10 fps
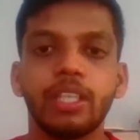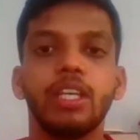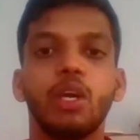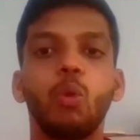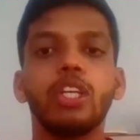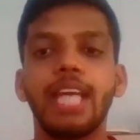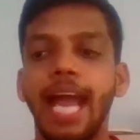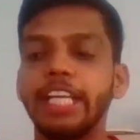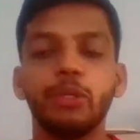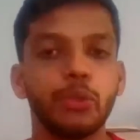What
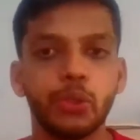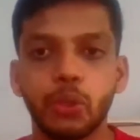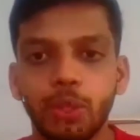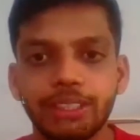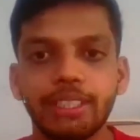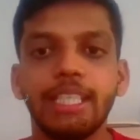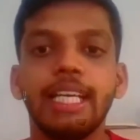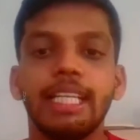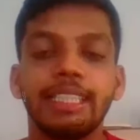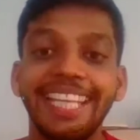I used to do is,
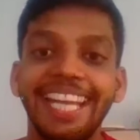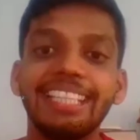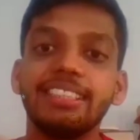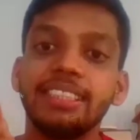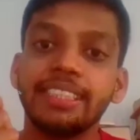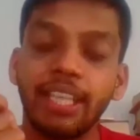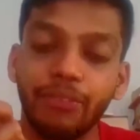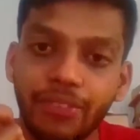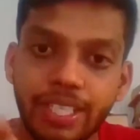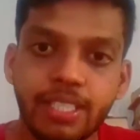take the
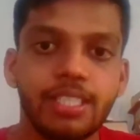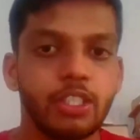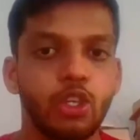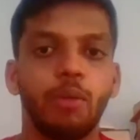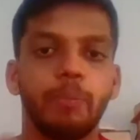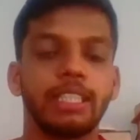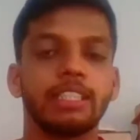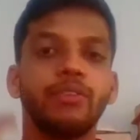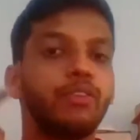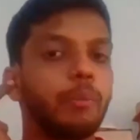toughest topic.
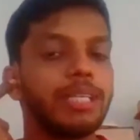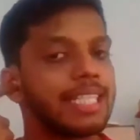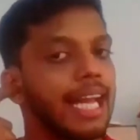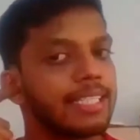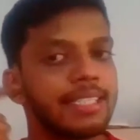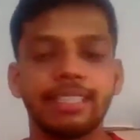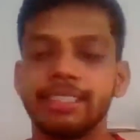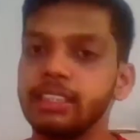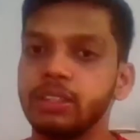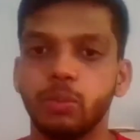For me, statistics
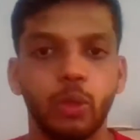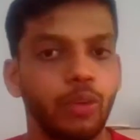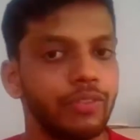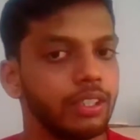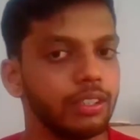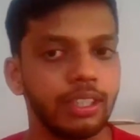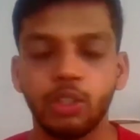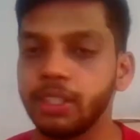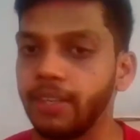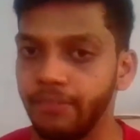is one of
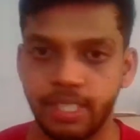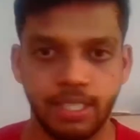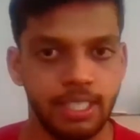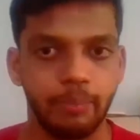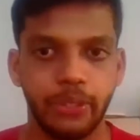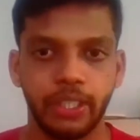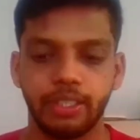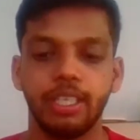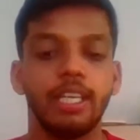the toughest subject.